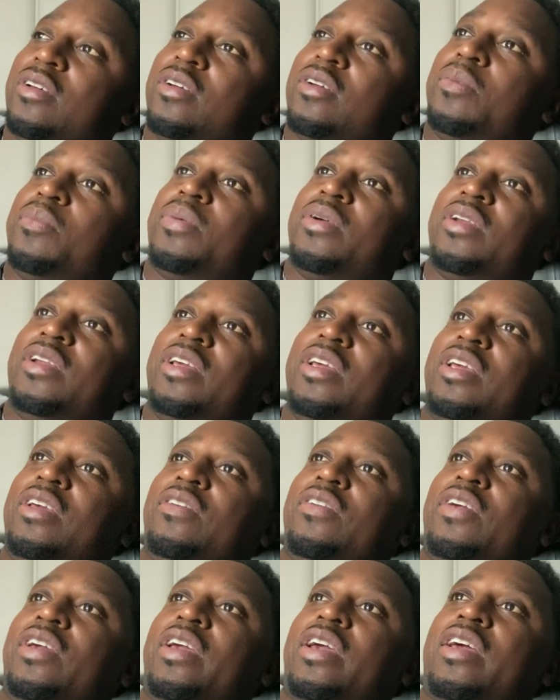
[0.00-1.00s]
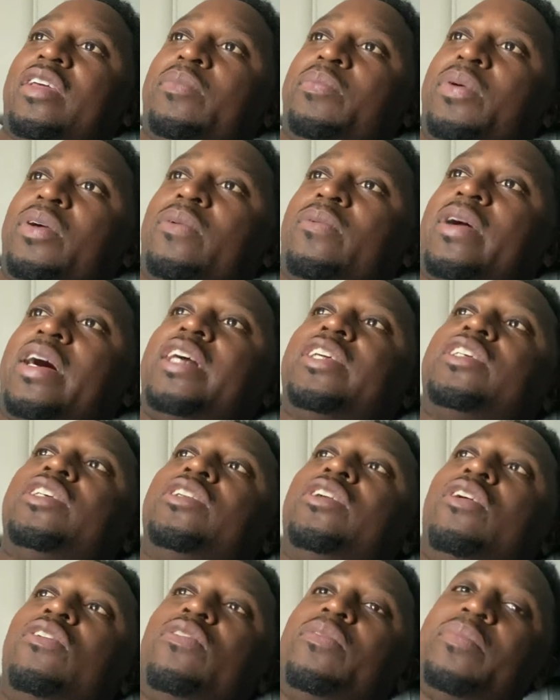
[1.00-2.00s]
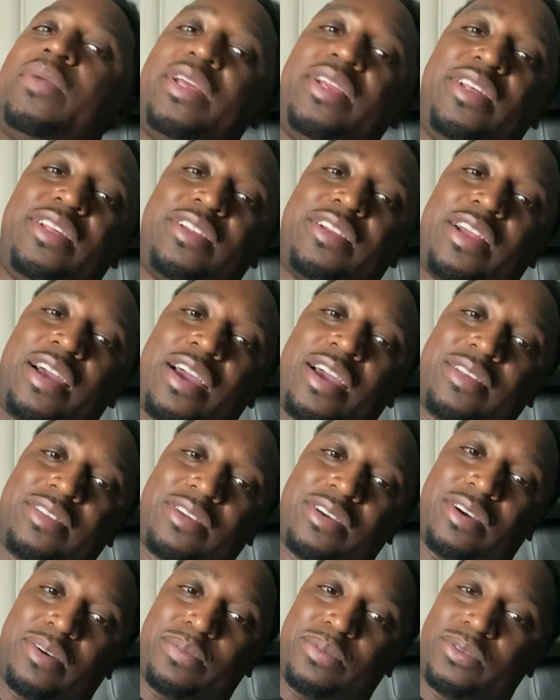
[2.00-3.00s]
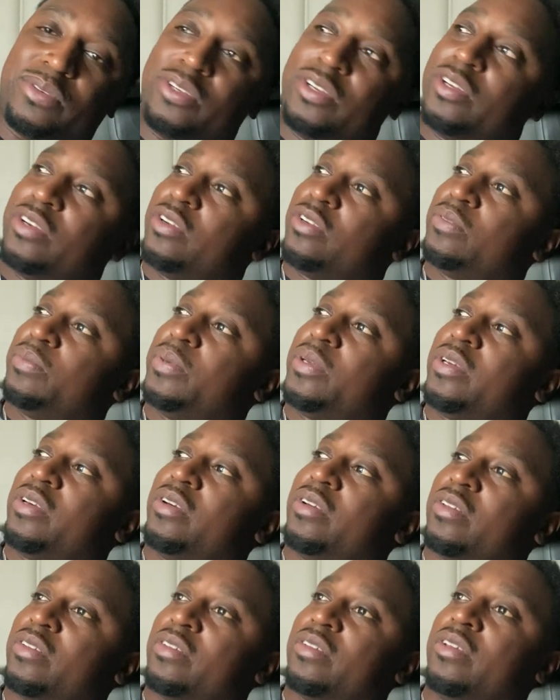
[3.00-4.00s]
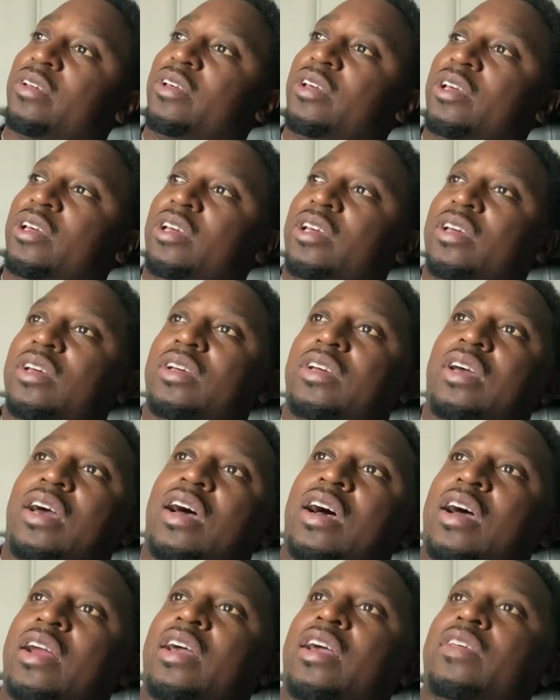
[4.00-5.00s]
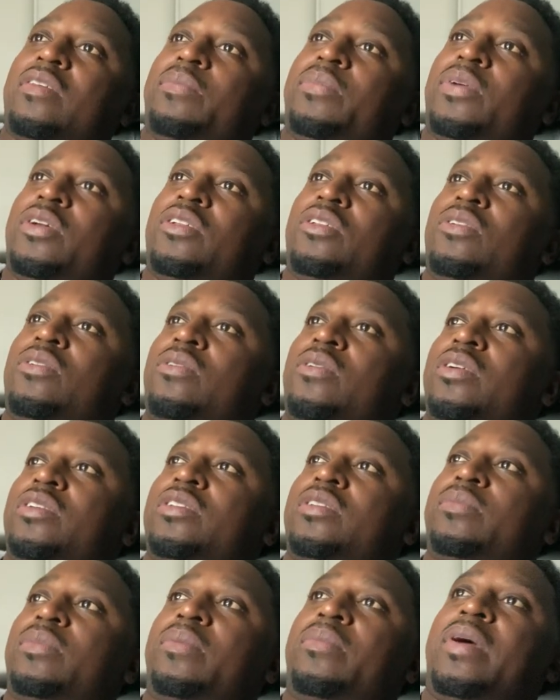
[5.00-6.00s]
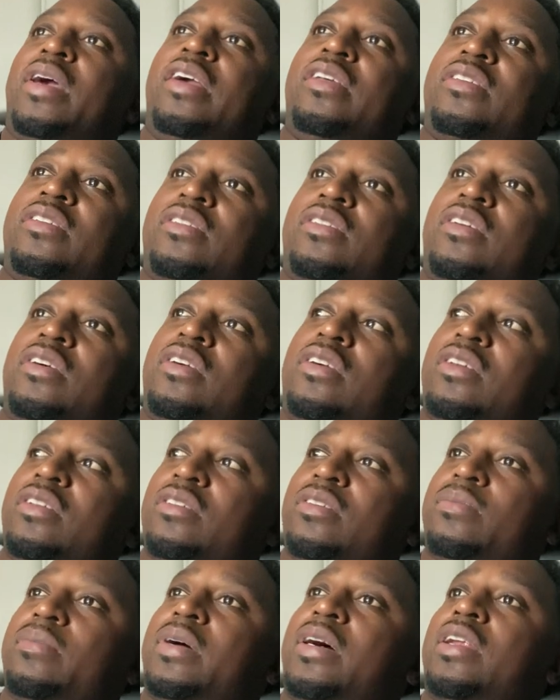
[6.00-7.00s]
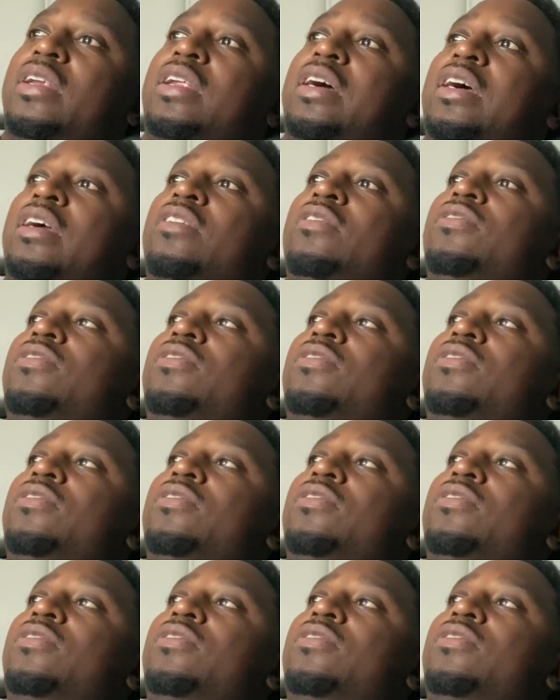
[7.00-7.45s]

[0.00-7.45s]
believe he has been watching over me these last couple of years, because God has been doing some amazing things in my life.